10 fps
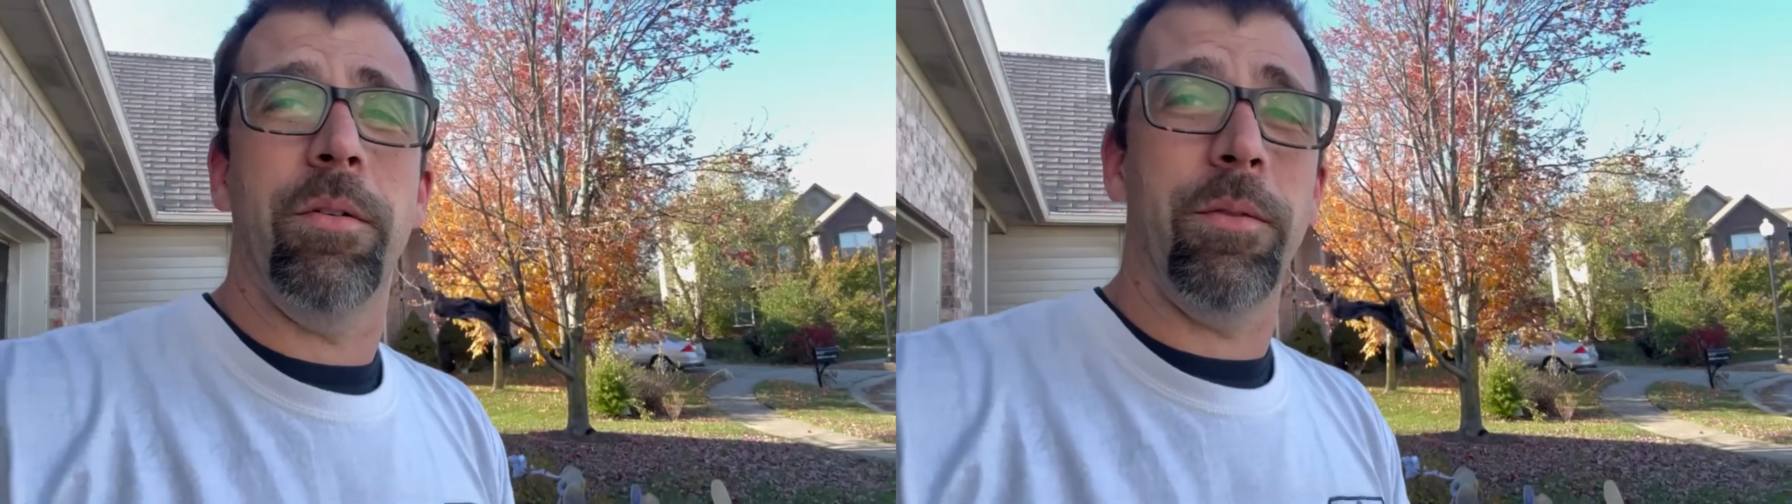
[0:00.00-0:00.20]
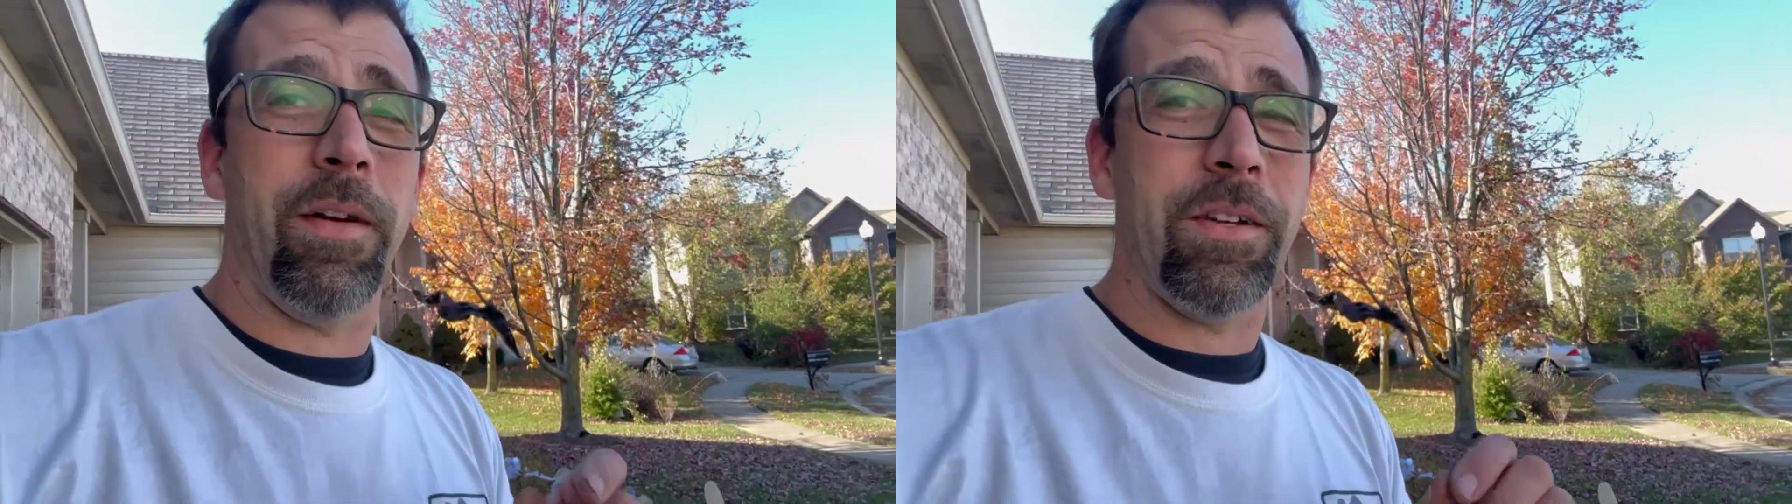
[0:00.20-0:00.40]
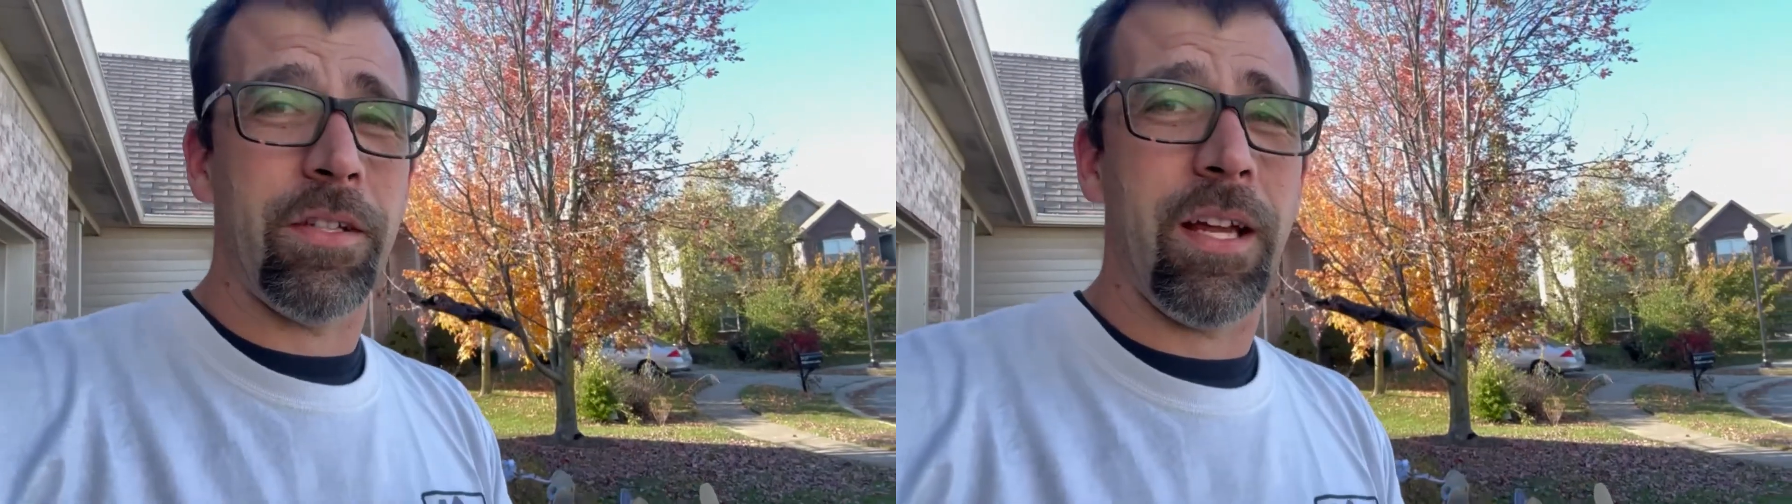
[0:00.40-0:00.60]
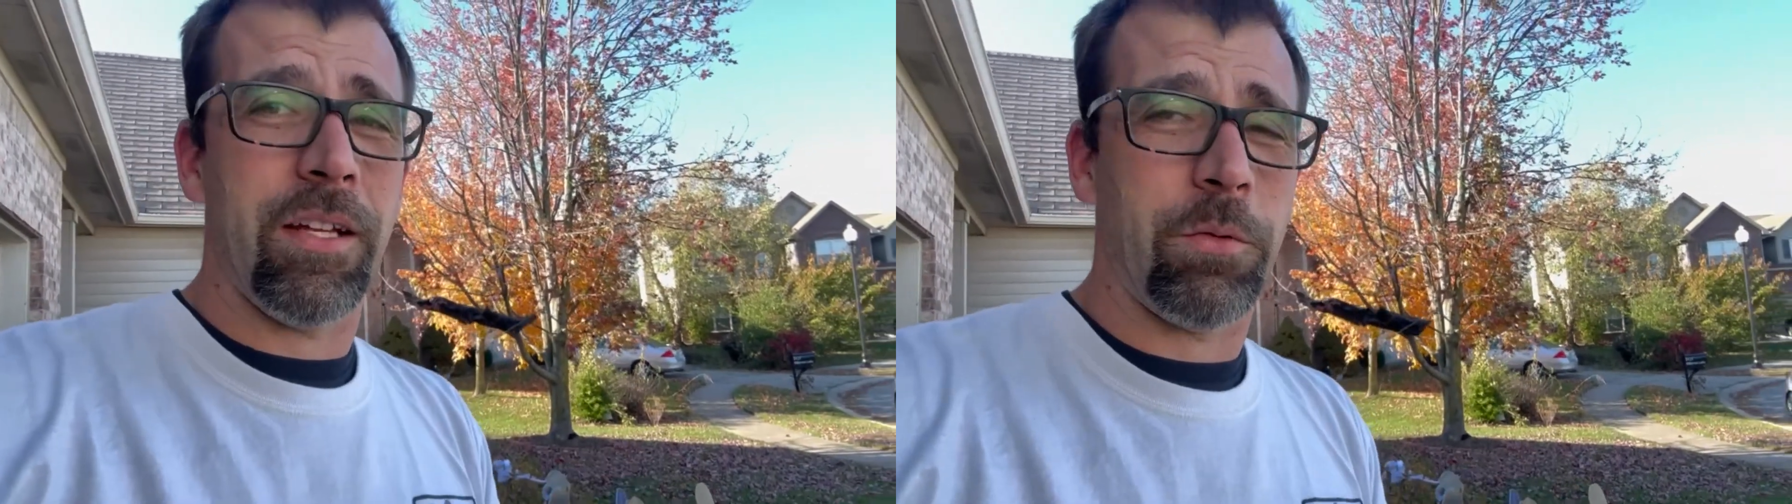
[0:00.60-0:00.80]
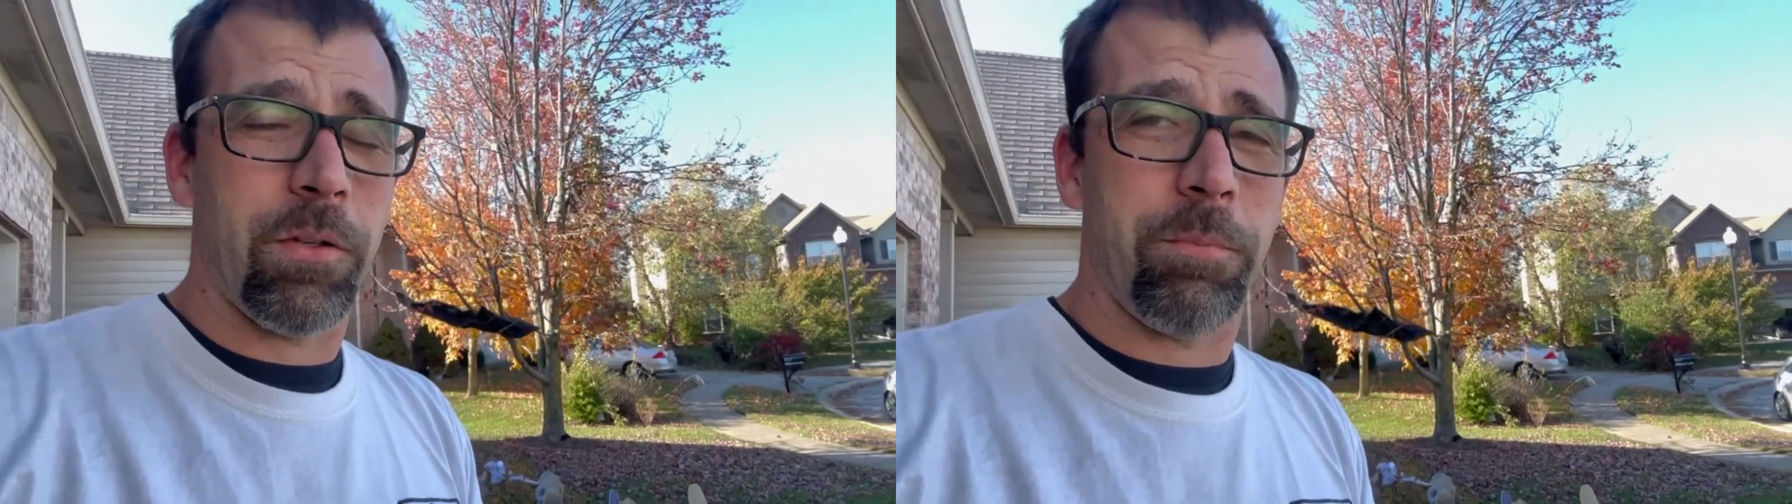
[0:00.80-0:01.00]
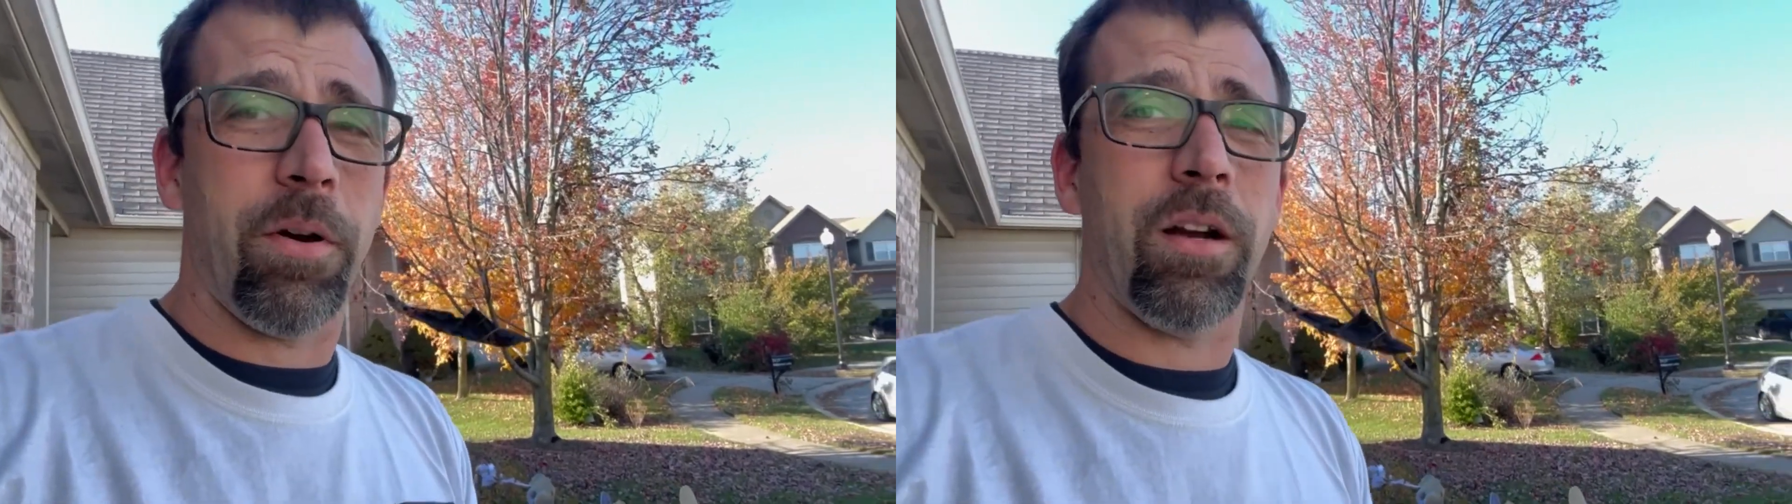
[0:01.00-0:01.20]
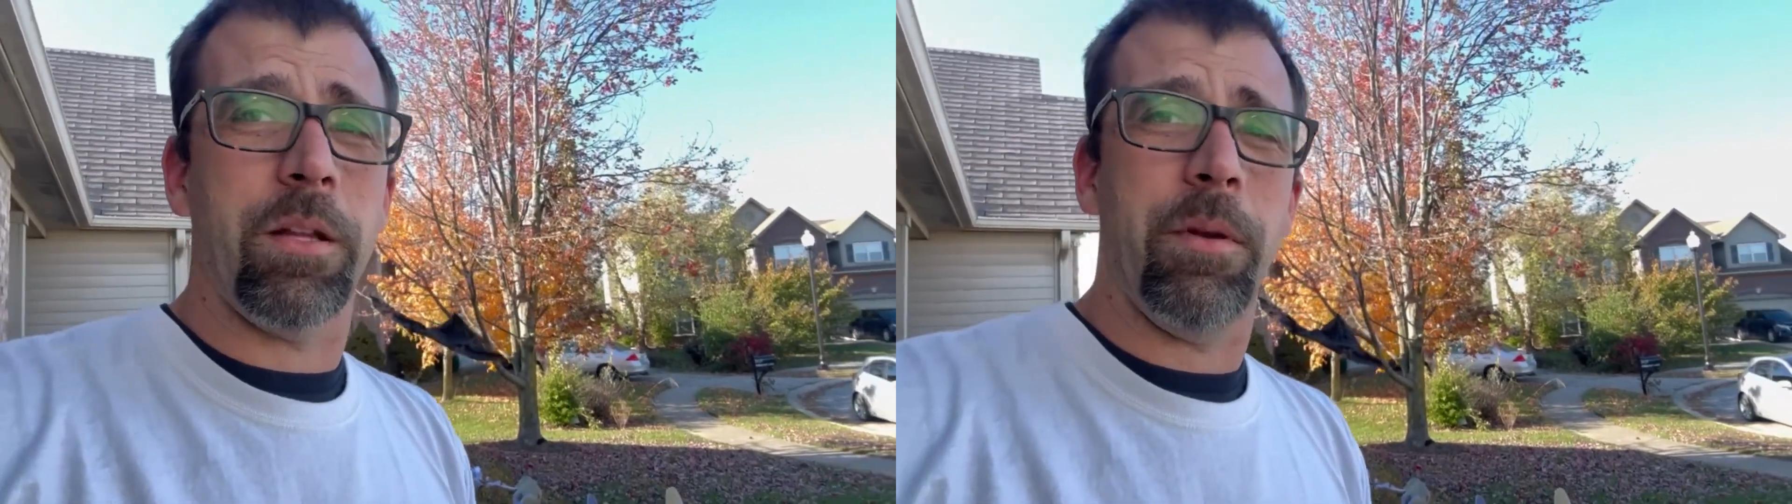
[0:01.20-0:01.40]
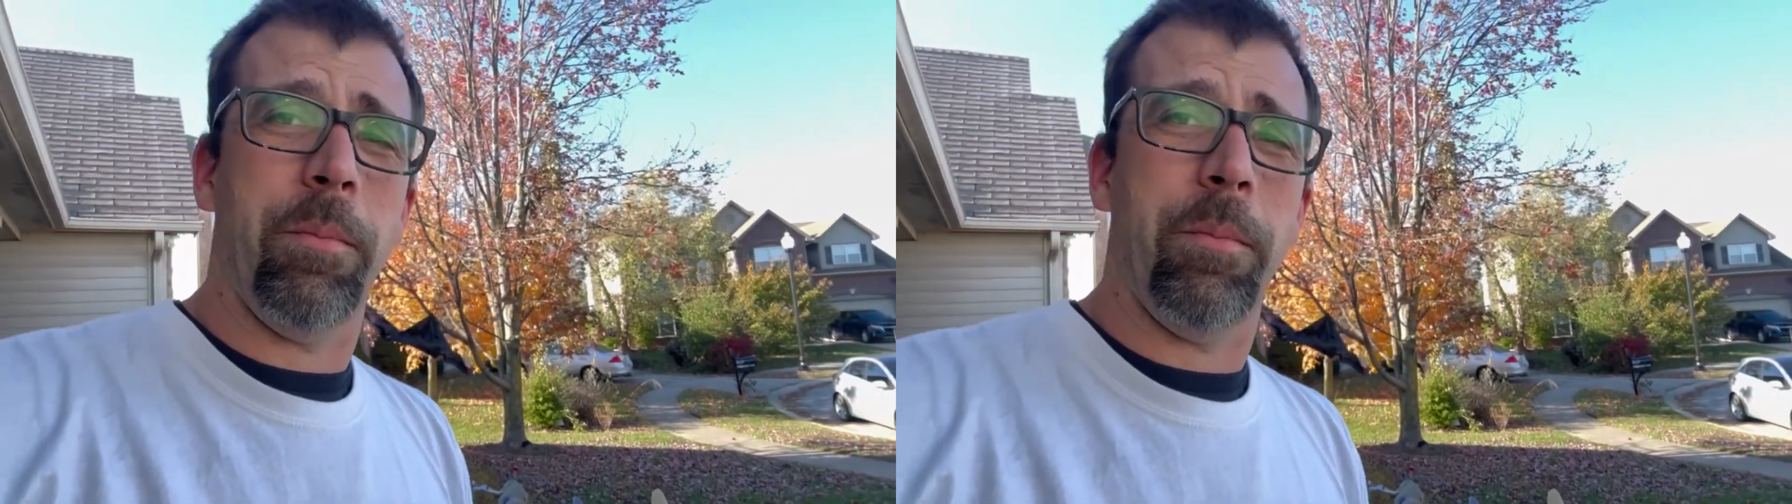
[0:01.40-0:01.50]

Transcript: We've actually got it torn apart a little bit.